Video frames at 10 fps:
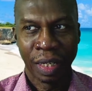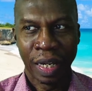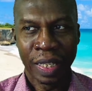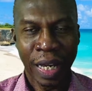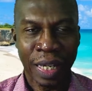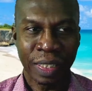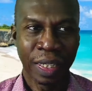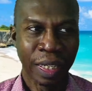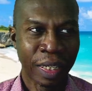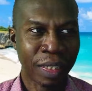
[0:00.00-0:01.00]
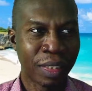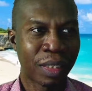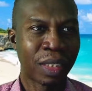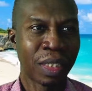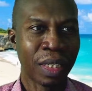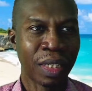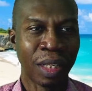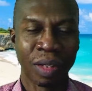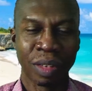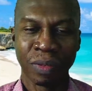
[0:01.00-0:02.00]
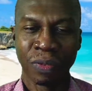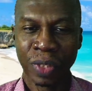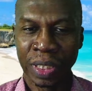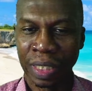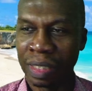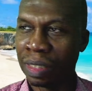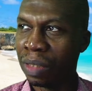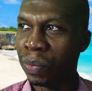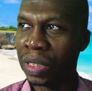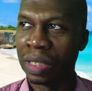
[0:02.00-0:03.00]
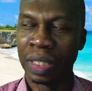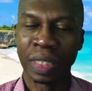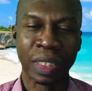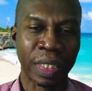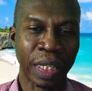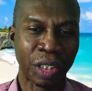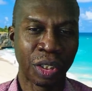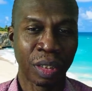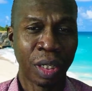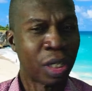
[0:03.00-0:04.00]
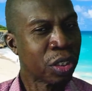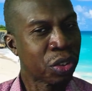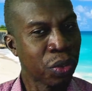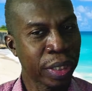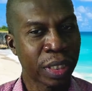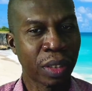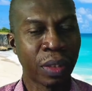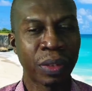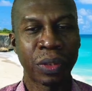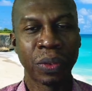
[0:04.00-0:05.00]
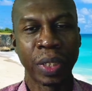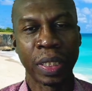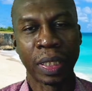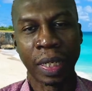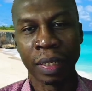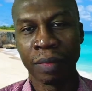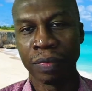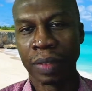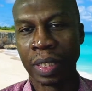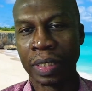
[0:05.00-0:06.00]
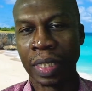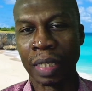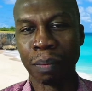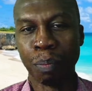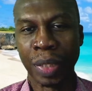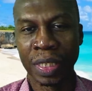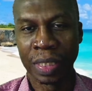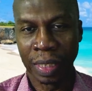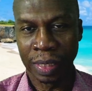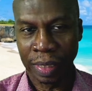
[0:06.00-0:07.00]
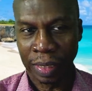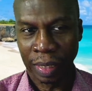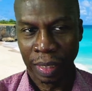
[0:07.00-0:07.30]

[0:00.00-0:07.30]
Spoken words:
And as it is in the laws of physics and we see it in nature, so it is also in life and business.